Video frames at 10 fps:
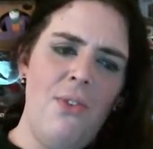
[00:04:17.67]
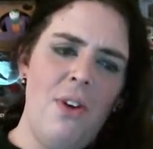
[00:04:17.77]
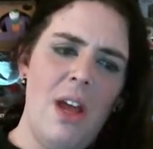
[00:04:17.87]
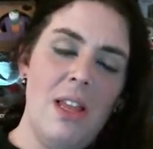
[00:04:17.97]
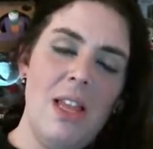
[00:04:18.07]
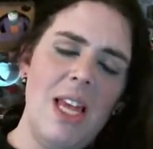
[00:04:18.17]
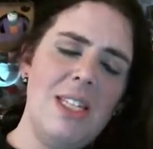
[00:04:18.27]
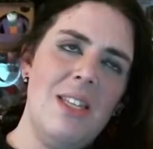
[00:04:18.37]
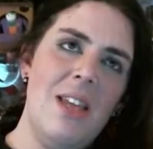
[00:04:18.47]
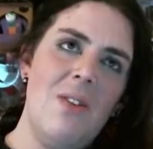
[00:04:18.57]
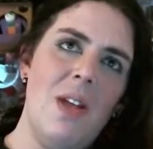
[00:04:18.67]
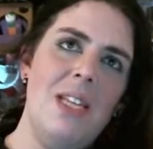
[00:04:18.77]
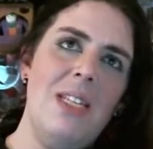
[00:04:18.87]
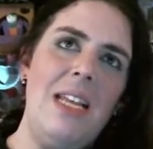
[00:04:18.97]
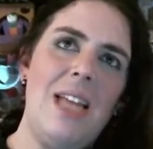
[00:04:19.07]
unless there
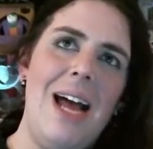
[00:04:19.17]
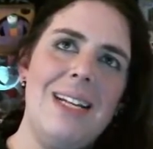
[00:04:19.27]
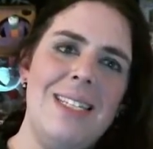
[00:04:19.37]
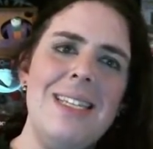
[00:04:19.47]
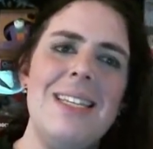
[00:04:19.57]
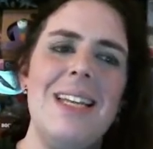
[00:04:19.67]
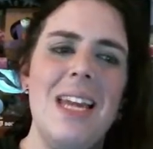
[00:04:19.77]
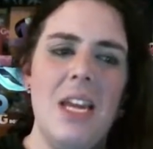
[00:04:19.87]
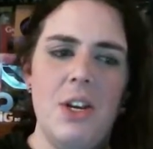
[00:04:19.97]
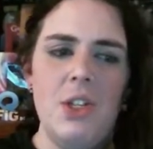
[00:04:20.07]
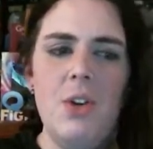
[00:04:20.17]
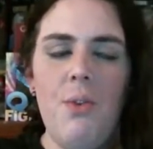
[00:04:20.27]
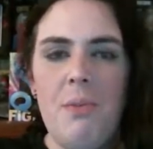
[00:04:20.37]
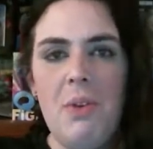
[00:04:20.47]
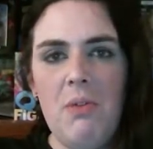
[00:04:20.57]
is a toxicity issue
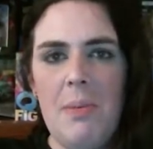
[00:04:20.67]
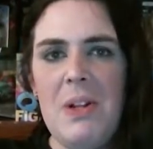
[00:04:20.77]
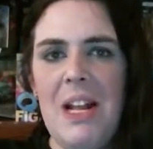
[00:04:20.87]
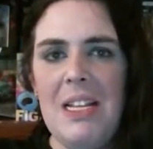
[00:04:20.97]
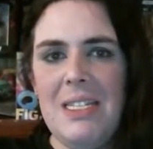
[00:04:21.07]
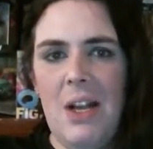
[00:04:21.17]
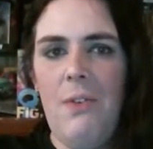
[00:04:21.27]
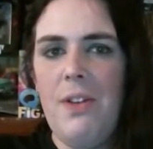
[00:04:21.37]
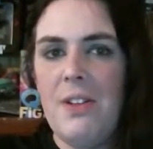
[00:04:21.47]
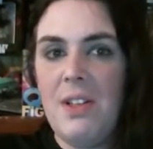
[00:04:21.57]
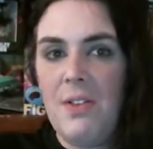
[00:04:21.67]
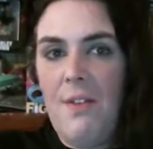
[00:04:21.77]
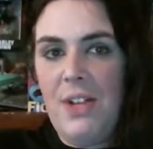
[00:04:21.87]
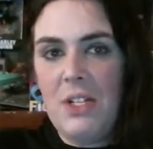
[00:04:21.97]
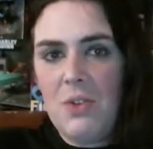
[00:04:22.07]
from the Kryptonite itself. If
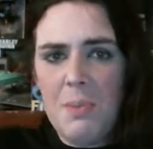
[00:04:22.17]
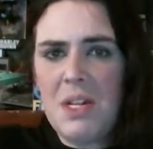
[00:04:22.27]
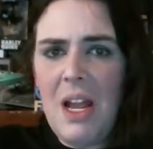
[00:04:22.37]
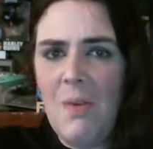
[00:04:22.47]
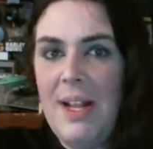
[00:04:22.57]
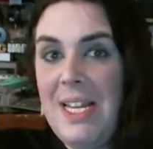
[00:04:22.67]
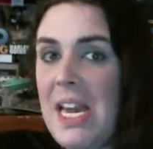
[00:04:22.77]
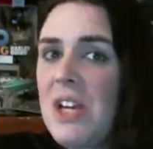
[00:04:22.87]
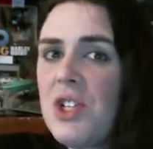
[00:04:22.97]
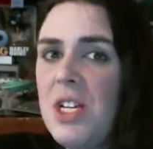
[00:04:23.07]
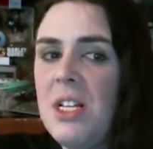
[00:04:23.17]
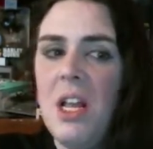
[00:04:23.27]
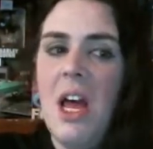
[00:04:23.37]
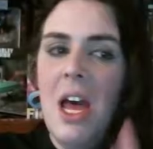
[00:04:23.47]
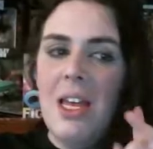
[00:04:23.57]
it is Kryptonite radiation,
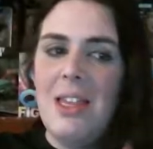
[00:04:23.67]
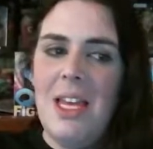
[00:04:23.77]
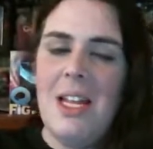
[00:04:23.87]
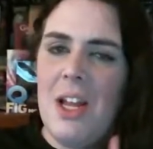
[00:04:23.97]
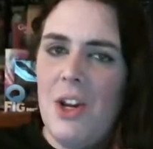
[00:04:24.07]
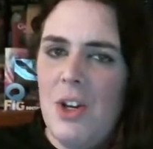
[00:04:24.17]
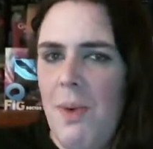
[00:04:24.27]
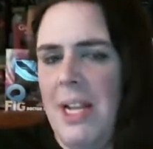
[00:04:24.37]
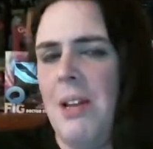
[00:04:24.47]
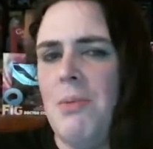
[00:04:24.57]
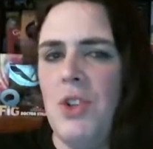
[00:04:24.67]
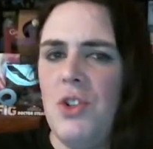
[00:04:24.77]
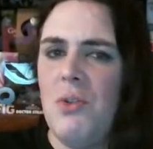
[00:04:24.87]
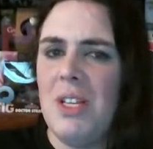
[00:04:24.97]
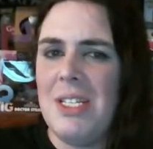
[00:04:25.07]
then uranium should
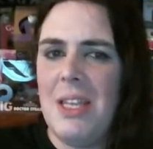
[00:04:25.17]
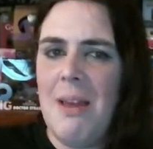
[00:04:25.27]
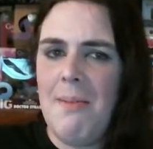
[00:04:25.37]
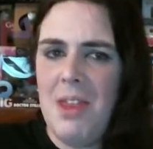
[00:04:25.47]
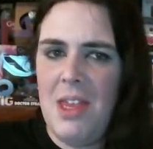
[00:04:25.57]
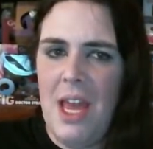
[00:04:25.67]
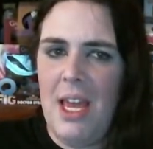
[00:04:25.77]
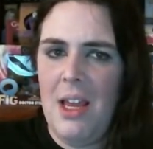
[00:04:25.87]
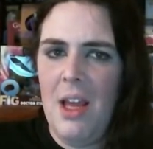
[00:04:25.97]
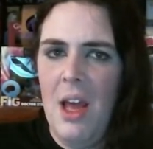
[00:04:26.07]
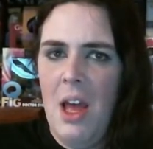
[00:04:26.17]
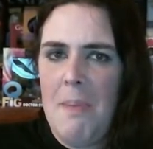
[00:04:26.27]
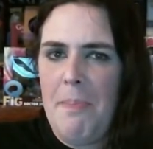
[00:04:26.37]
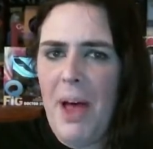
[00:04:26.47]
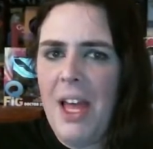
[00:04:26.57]
do the same thing.
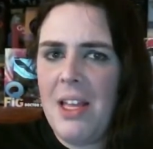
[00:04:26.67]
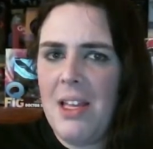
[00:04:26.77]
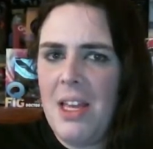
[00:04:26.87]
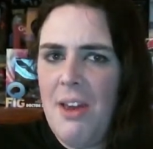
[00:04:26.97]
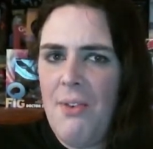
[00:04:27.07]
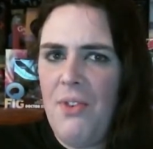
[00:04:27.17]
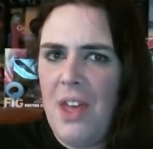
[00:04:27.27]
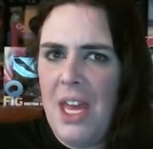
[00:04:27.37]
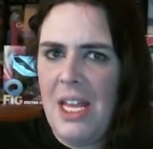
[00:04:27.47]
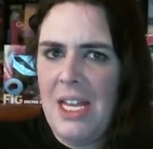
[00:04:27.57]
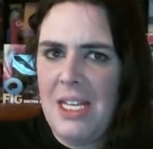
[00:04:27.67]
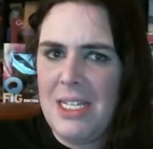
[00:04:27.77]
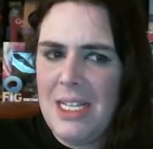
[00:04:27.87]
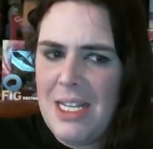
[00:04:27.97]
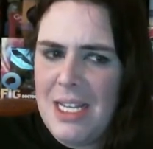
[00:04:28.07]
But if it is
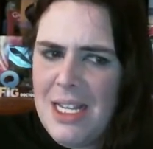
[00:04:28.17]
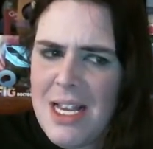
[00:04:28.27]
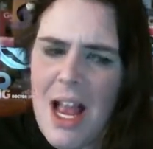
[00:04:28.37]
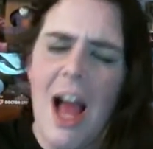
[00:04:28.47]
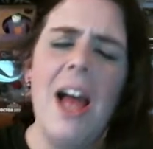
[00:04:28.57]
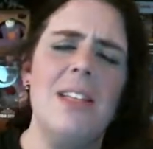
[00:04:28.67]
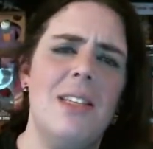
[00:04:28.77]
not